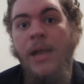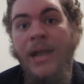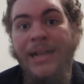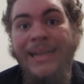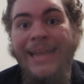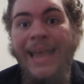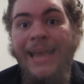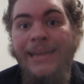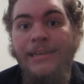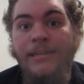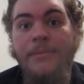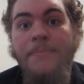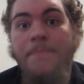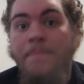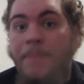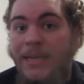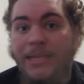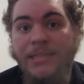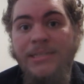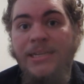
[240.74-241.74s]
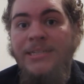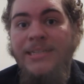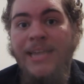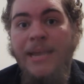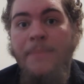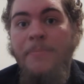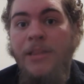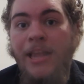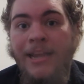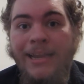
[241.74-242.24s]
Again, biggest
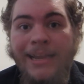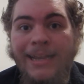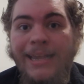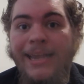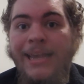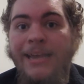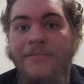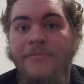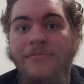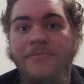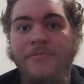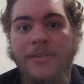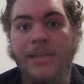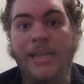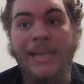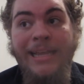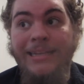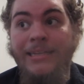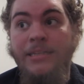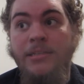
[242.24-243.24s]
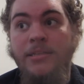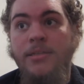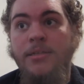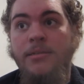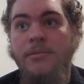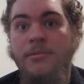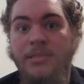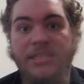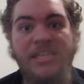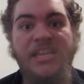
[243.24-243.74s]
example I can give is
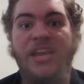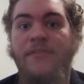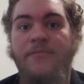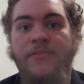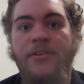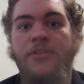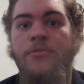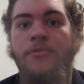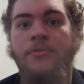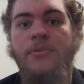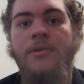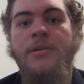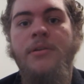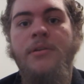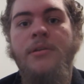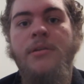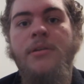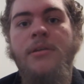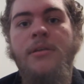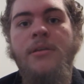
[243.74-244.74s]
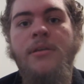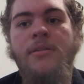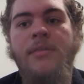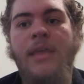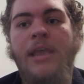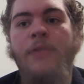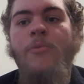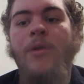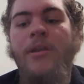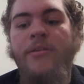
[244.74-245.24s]
TF2.
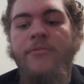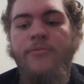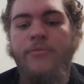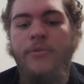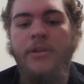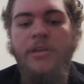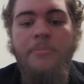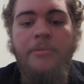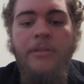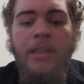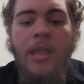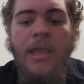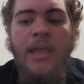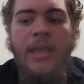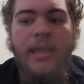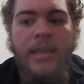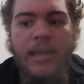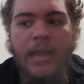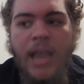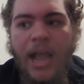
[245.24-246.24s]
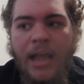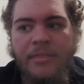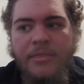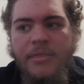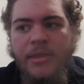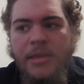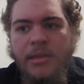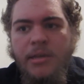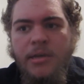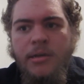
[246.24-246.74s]
They went free-to-play, I
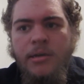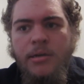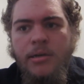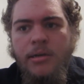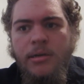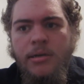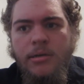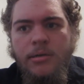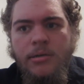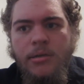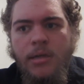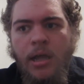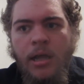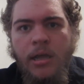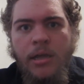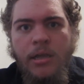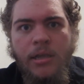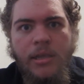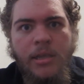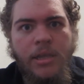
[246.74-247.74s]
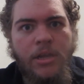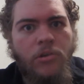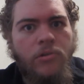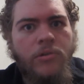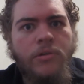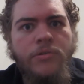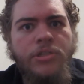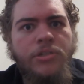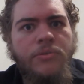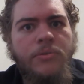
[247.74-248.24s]
think, a year
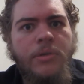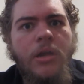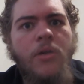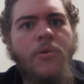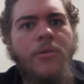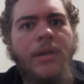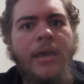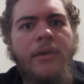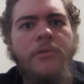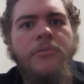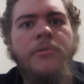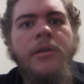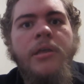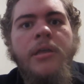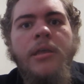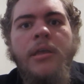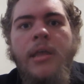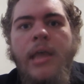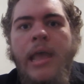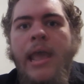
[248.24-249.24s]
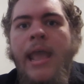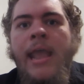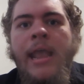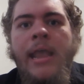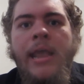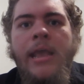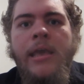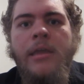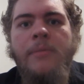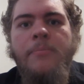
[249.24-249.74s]
or 2 ago now,
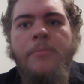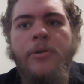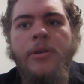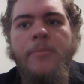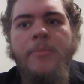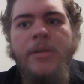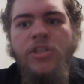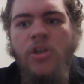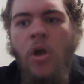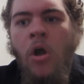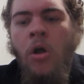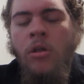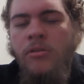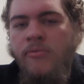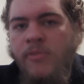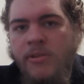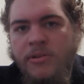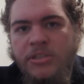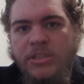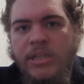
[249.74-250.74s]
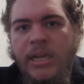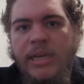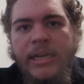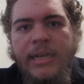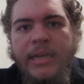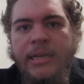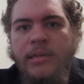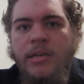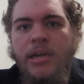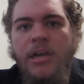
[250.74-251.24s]
and pretty much all of their
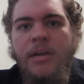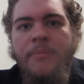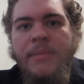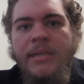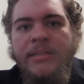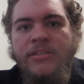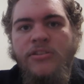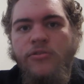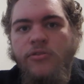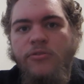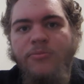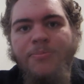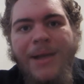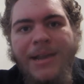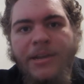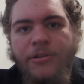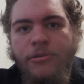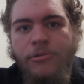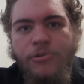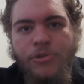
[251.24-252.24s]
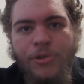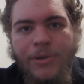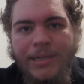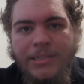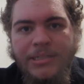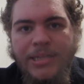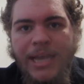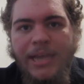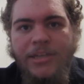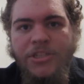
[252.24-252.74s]
steady income is through
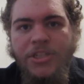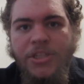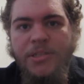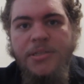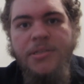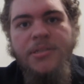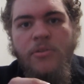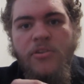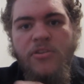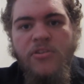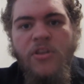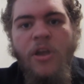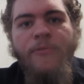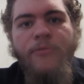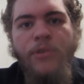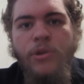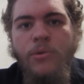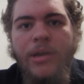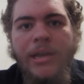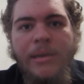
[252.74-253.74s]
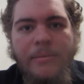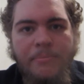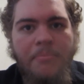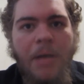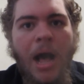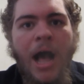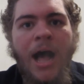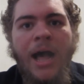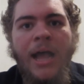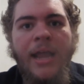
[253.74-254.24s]
microtransactions. Stuff you can
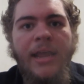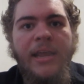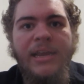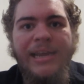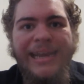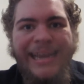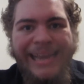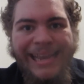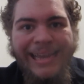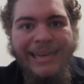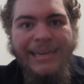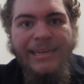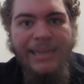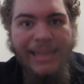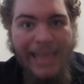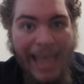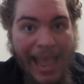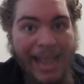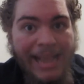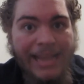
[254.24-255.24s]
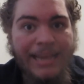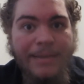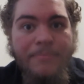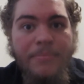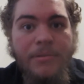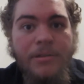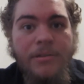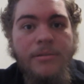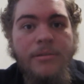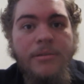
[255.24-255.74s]
buy
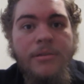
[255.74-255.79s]
in-game